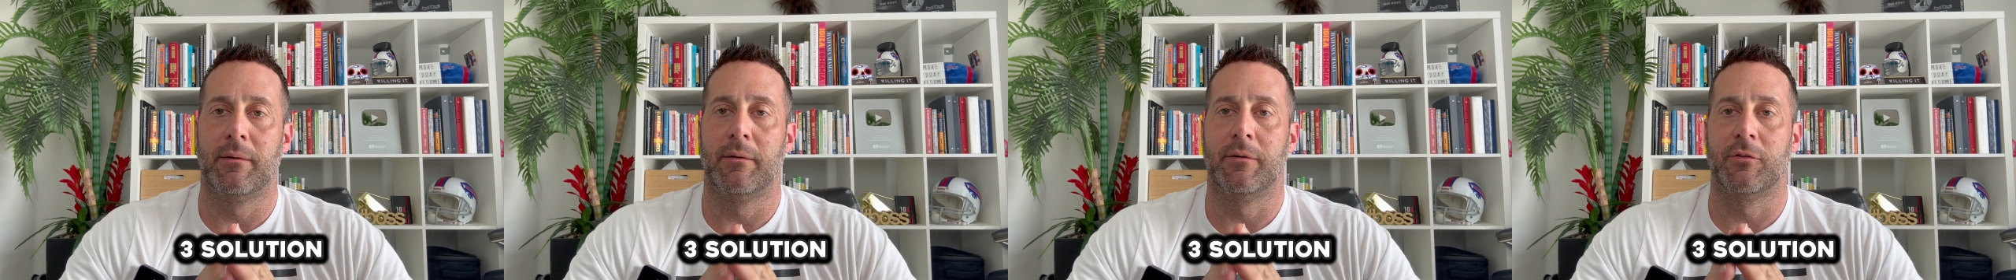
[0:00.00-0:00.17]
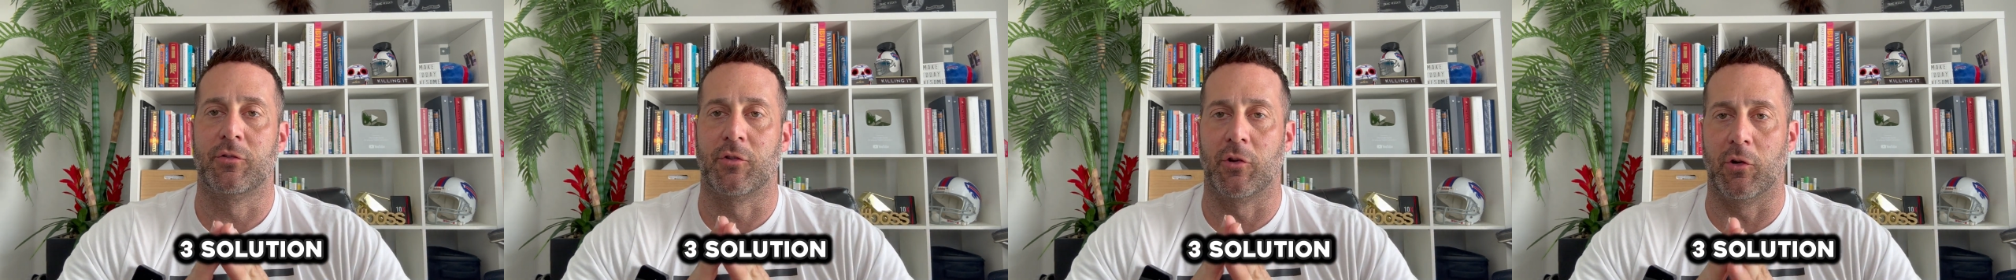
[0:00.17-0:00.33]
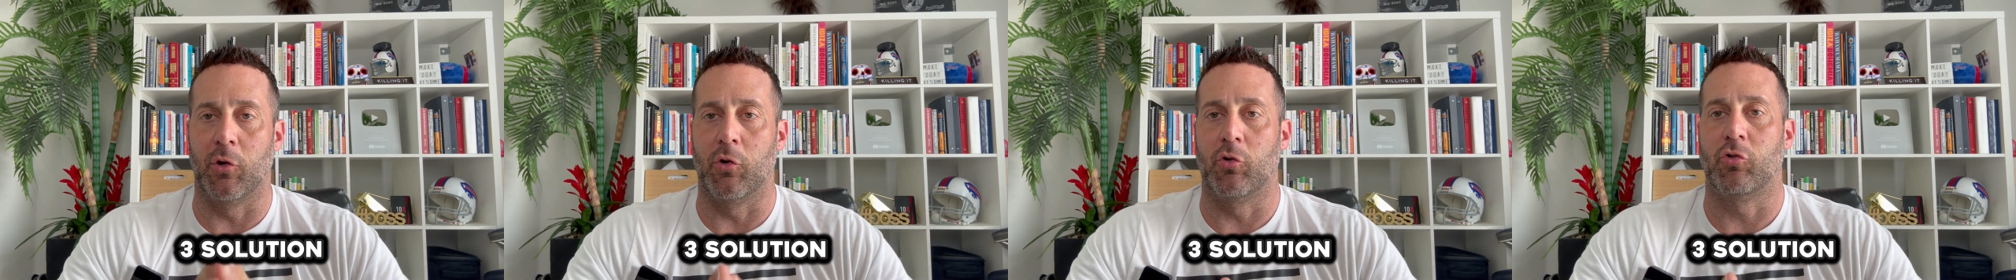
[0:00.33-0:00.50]

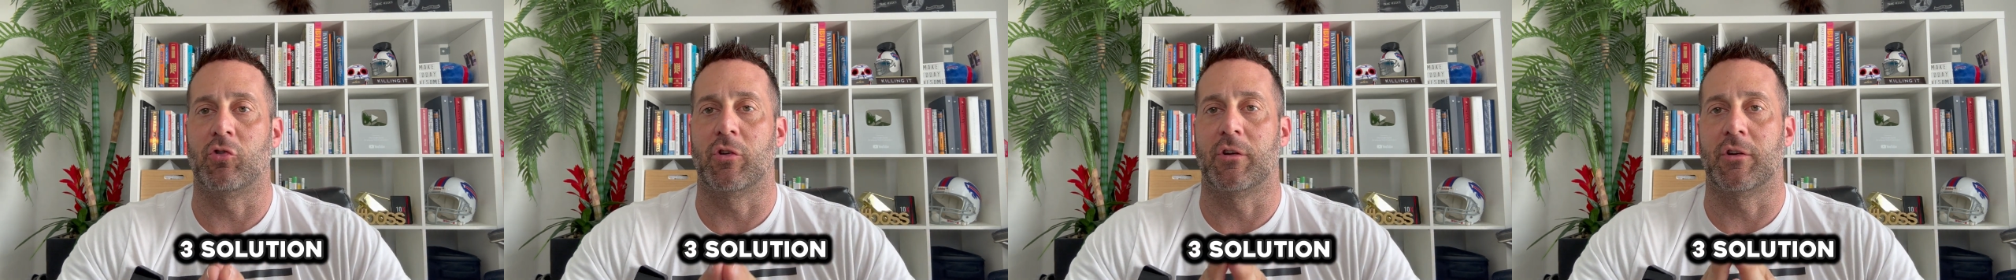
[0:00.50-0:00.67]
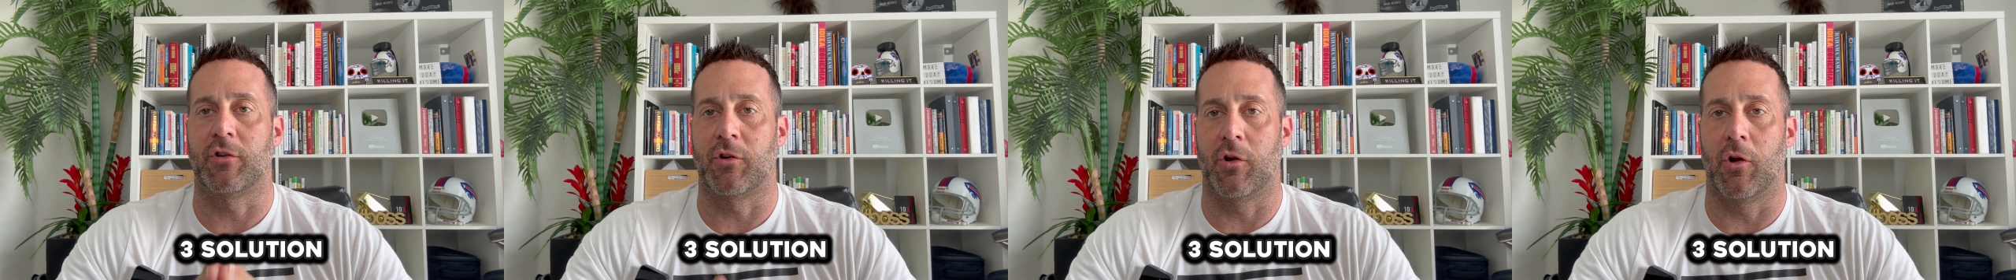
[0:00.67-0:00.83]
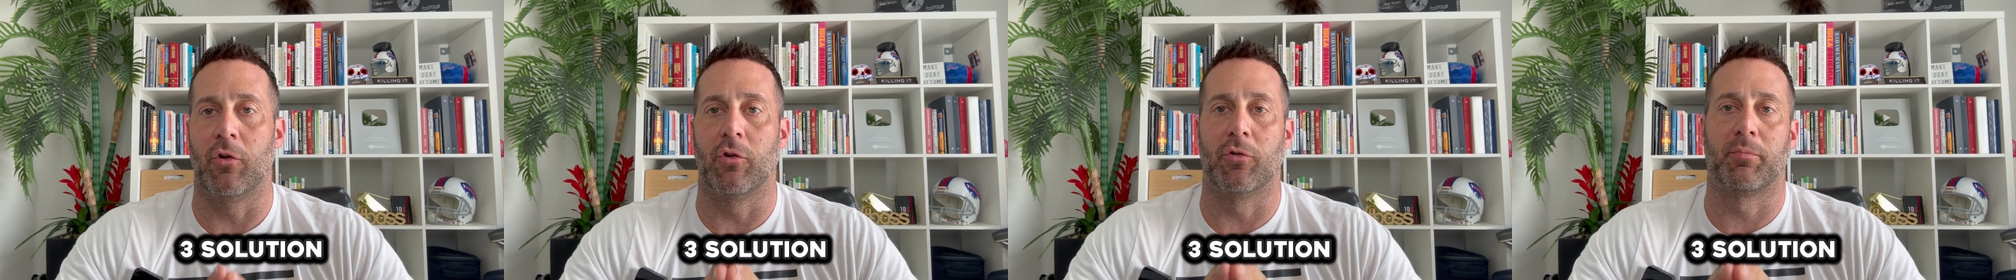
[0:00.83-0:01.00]
solutions
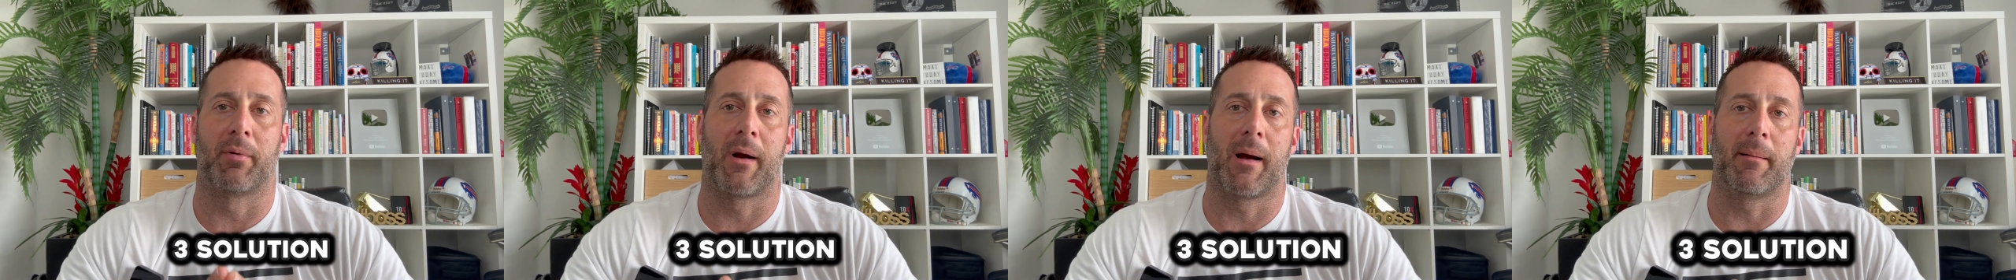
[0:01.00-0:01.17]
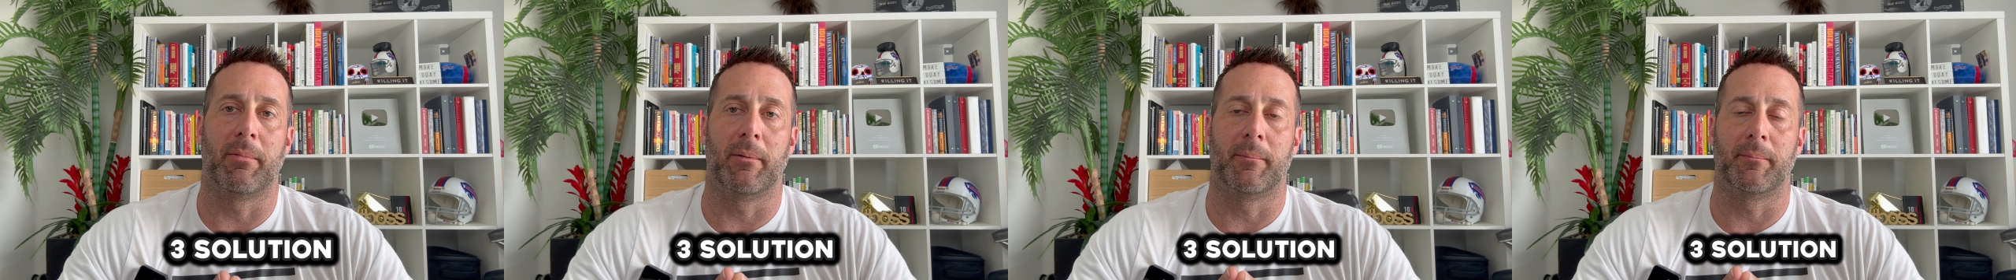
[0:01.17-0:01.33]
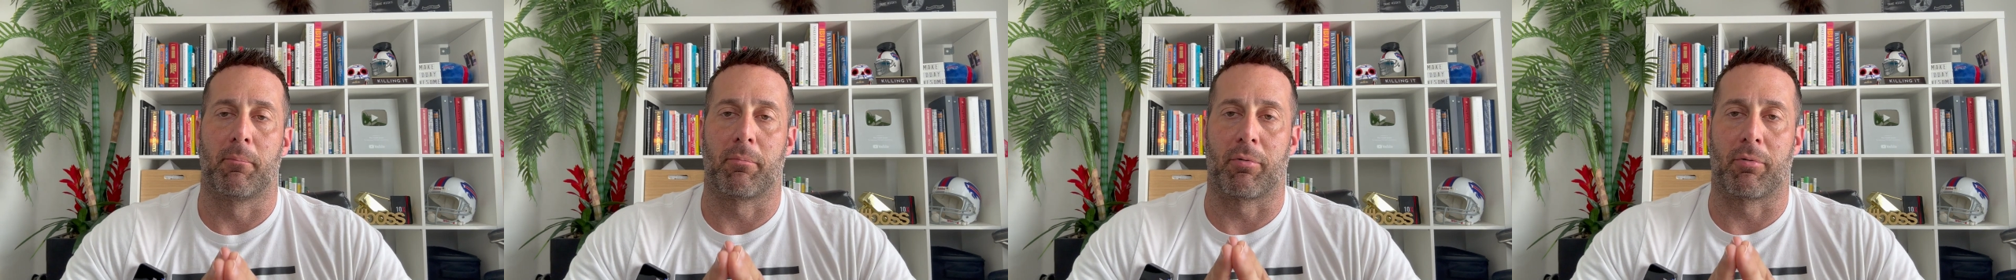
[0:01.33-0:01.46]
to those problems.